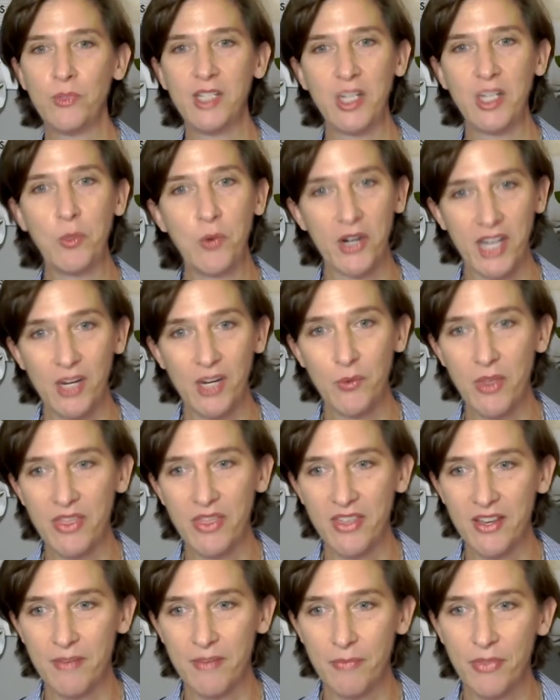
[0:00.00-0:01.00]
really working
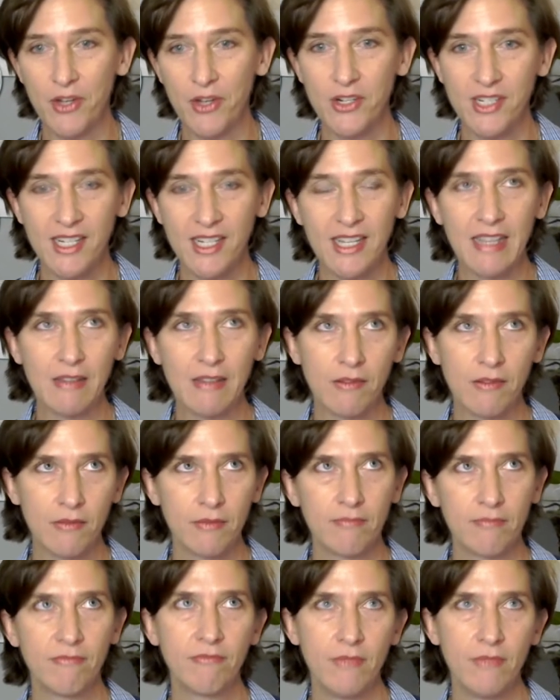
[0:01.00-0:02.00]
with the
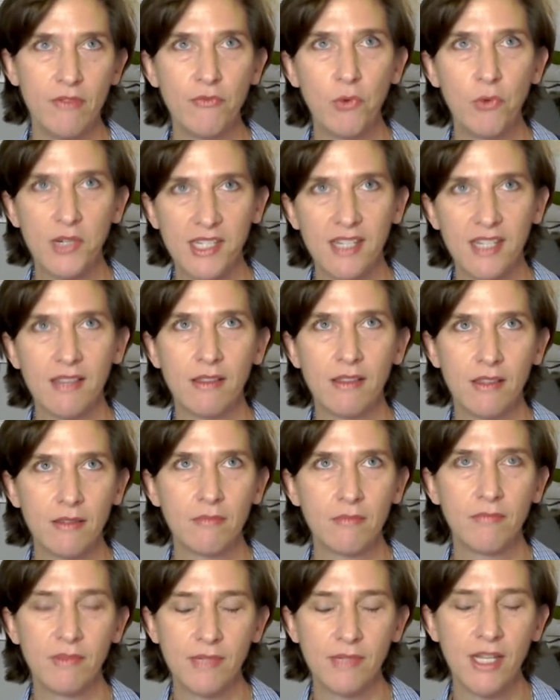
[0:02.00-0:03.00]
13th and
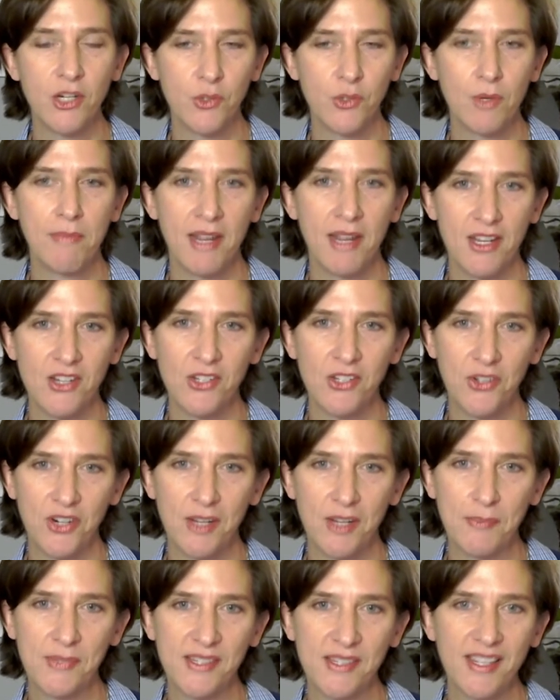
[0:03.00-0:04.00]
14th century
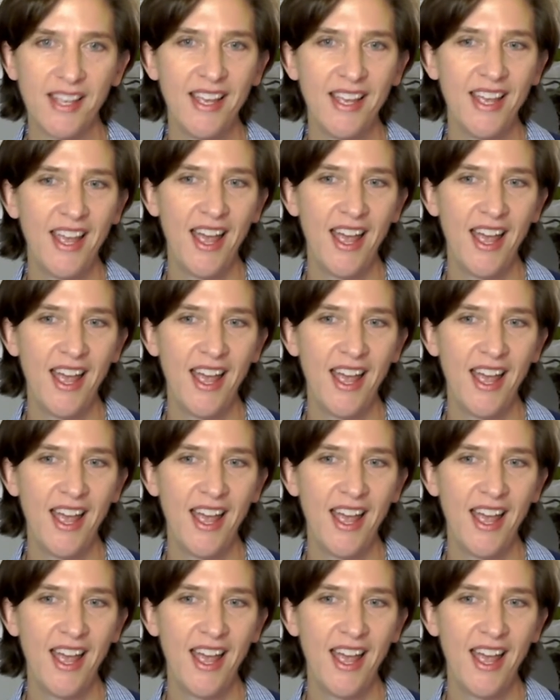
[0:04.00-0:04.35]
manuscripts.